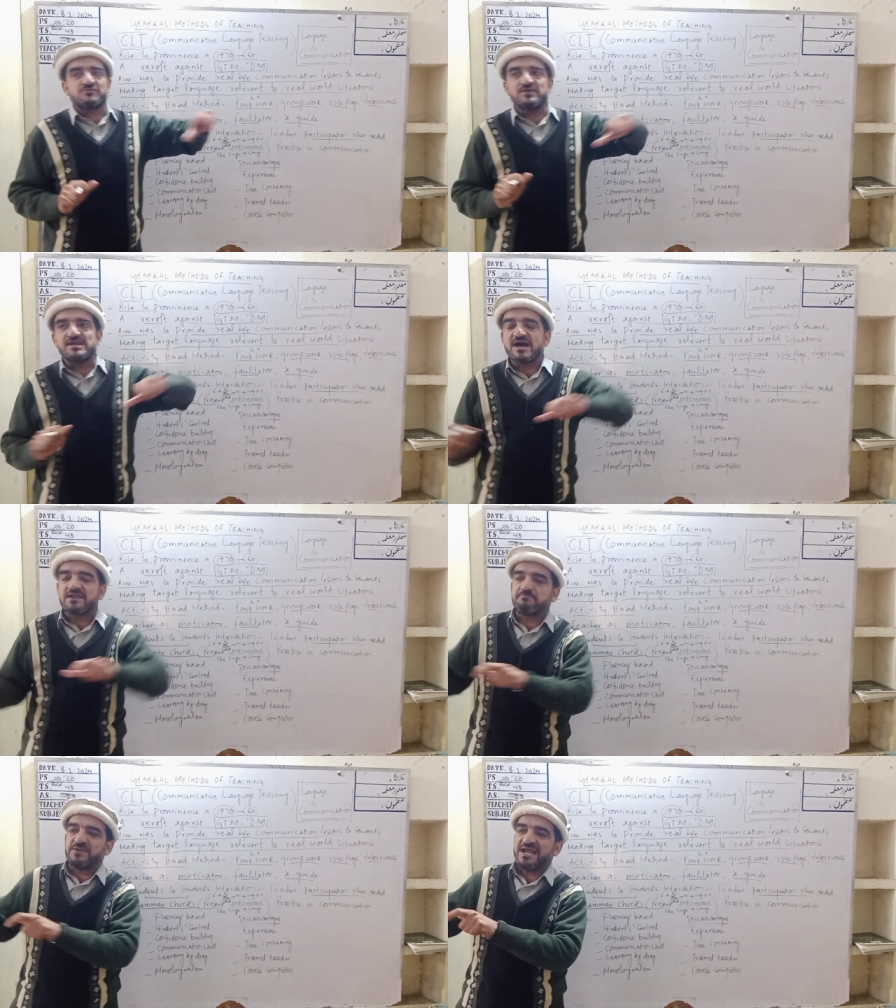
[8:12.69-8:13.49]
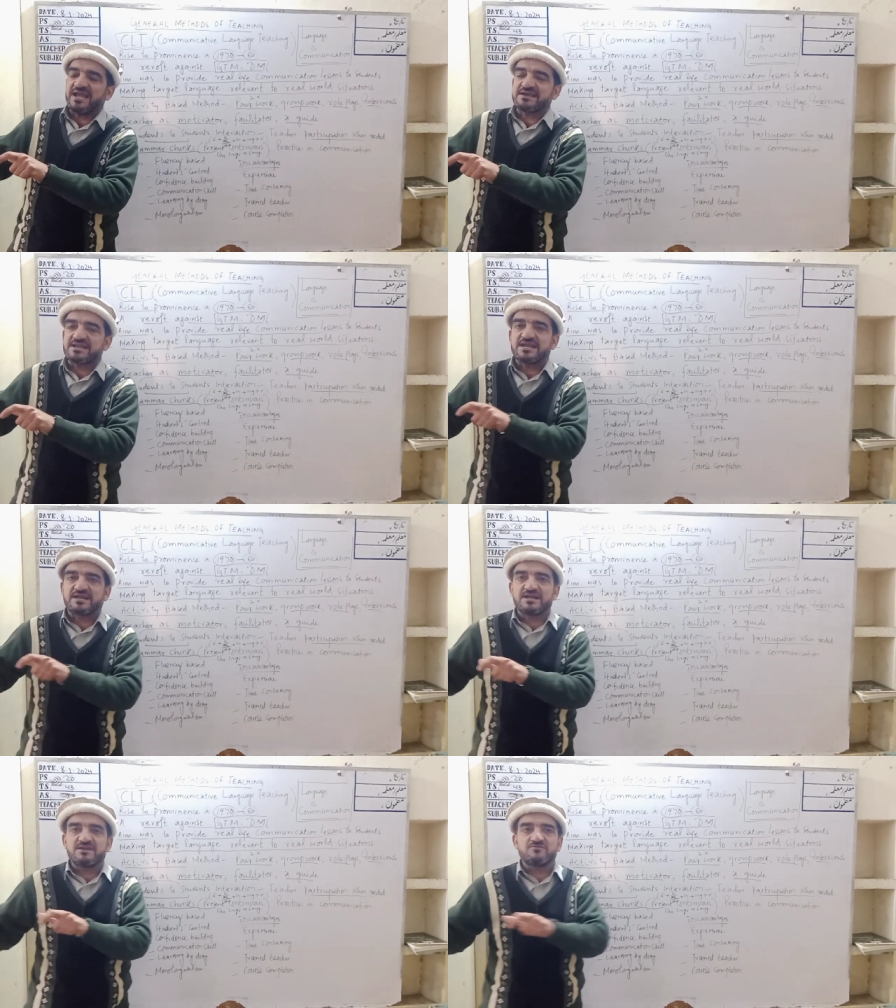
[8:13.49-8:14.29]
we are playing
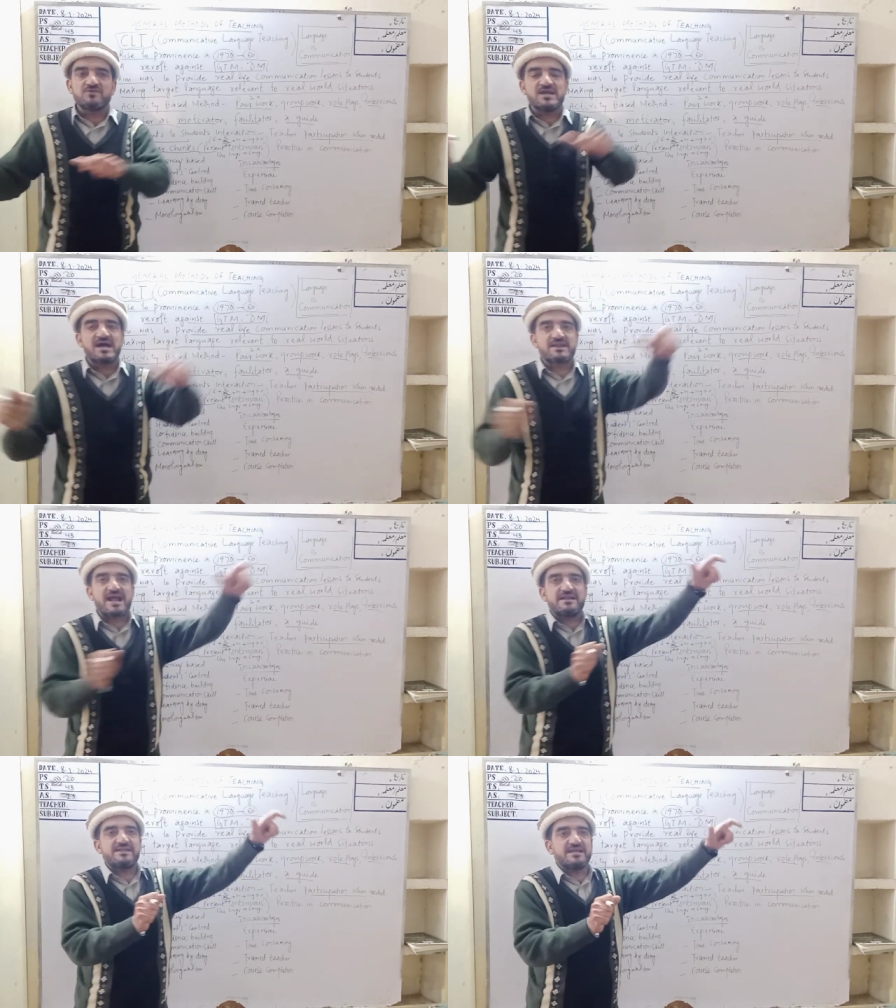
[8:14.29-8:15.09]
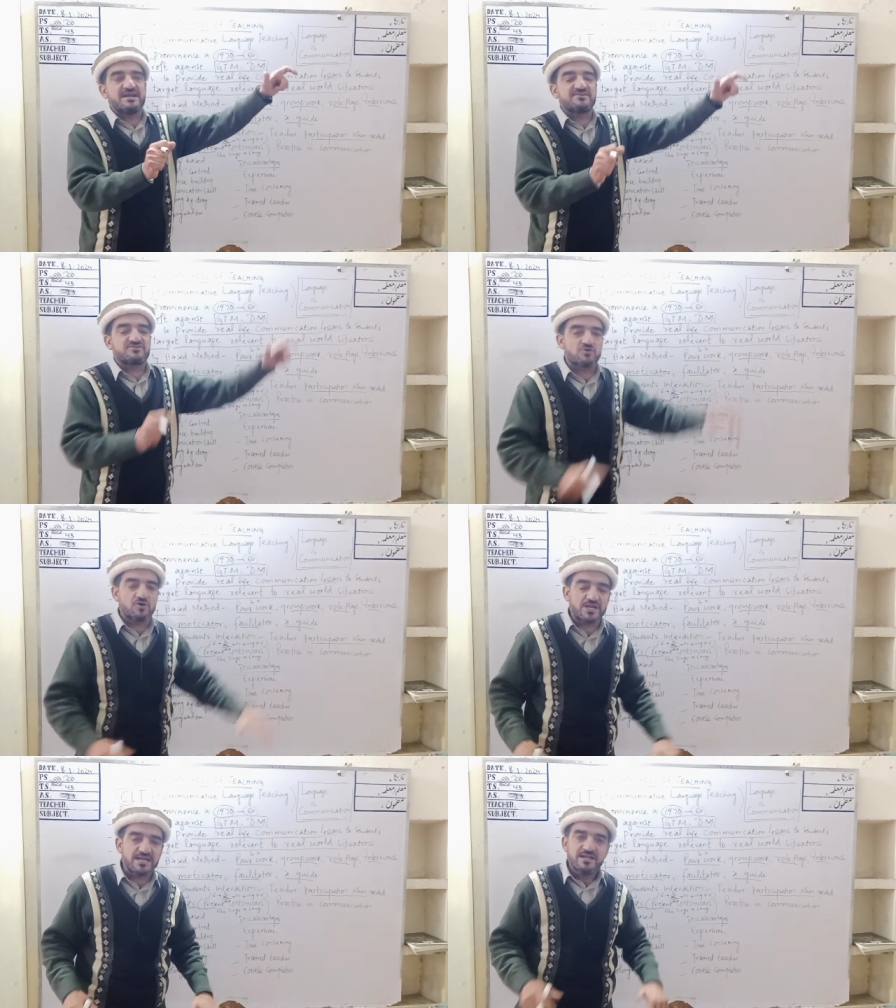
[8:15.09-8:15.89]
cricket, we are writing a
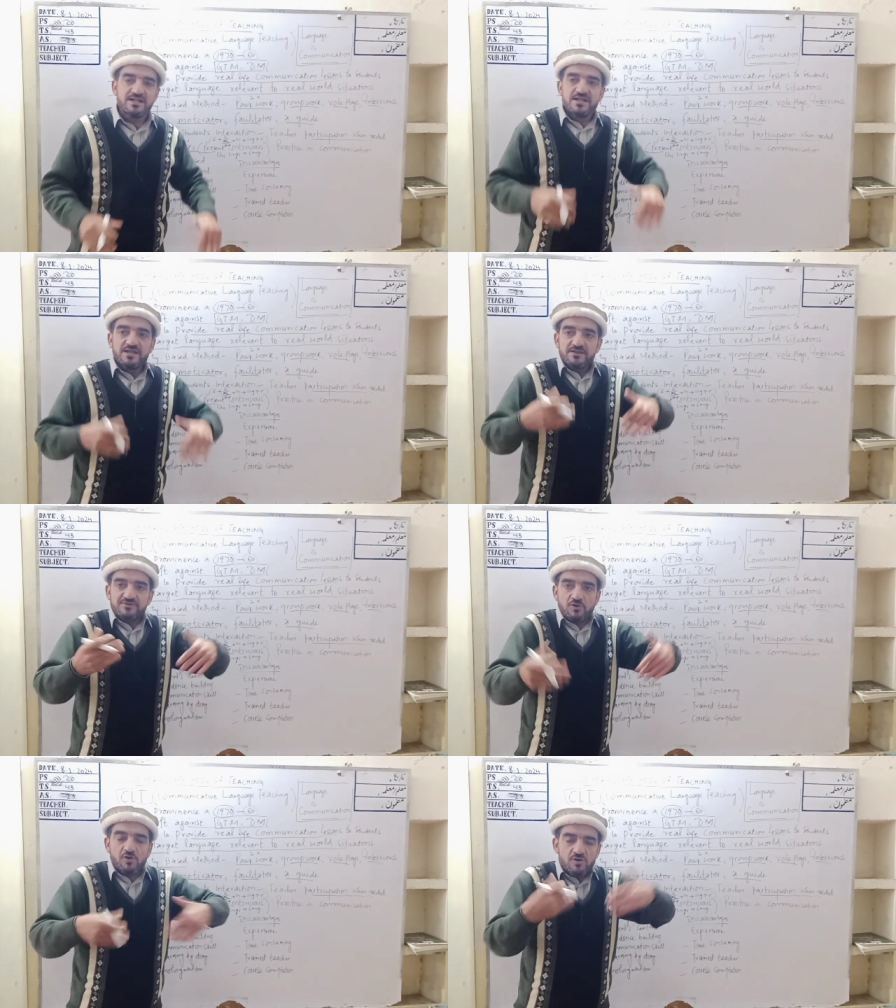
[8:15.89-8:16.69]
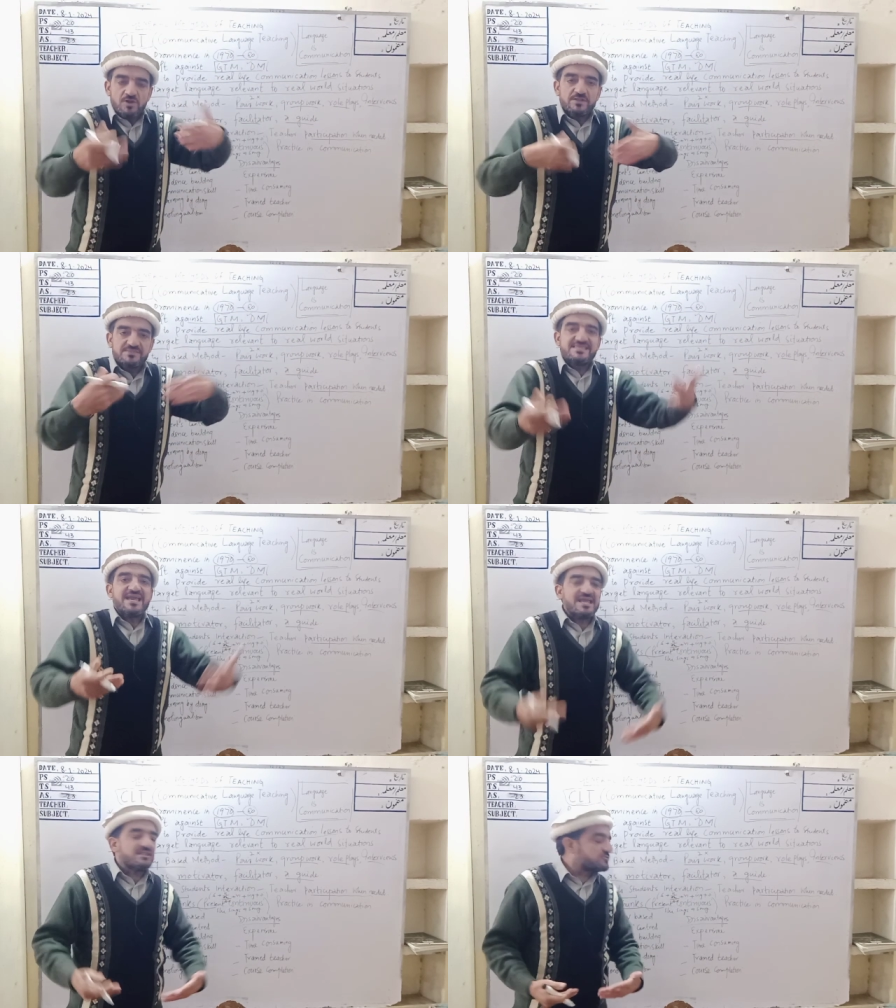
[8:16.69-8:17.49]
story. So
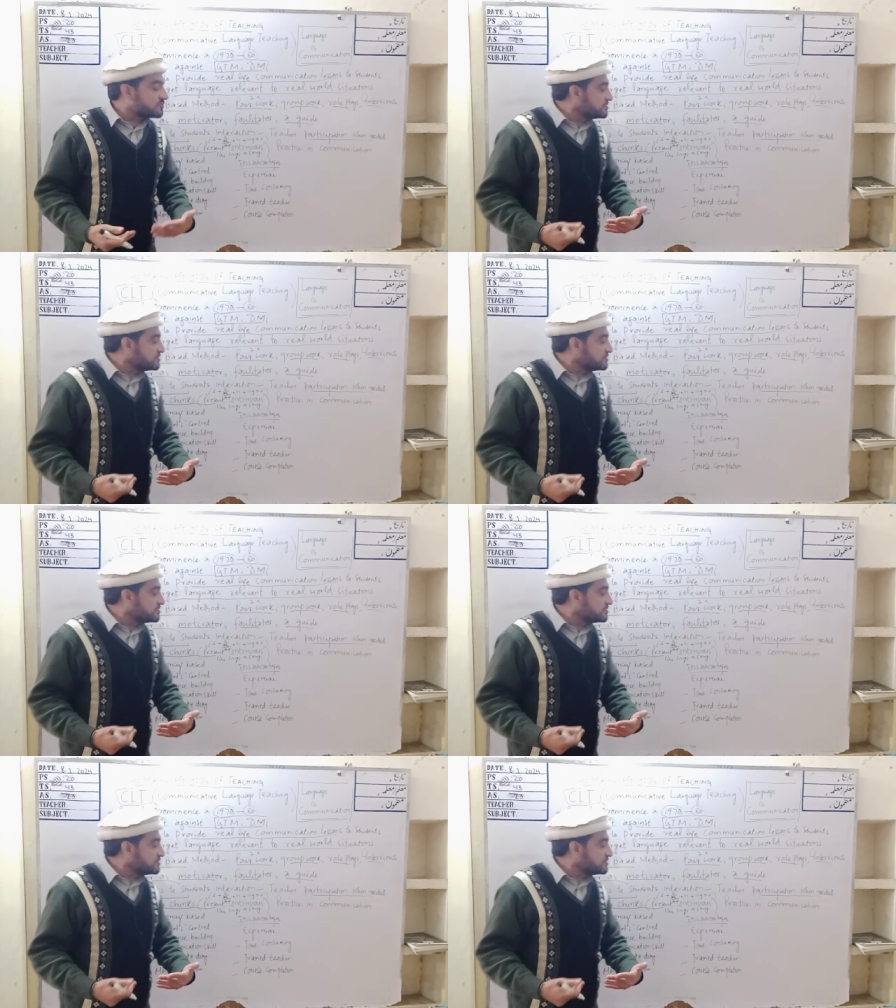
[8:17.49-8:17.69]
they, through